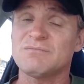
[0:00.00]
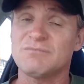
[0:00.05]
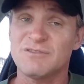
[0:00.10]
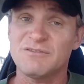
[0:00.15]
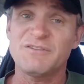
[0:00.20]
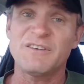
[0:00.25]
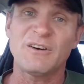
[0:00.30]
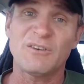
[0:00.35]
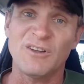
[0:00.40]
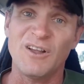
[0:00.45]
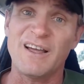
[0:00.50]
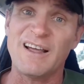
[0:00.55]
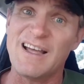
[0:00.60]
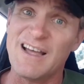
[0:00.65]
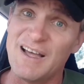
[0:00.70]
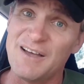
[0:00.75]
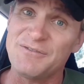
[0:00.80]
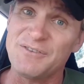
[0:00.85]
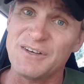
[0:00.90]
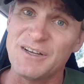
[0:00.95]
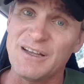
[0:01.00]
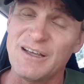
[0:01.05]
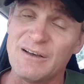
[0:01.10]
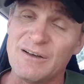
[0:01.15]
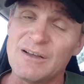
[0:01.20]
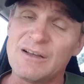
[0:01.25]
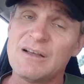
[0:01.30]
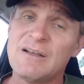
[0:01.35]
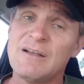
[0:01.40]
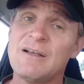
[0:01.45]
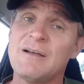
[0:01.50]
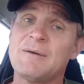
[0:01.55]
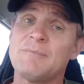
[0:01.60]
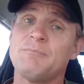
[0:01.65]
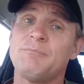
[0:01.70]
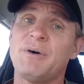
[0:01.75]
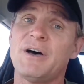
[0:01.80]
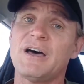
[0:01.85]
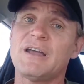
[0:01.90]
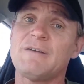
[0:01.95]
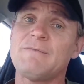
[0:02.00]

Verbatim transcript: felt like half an hour, but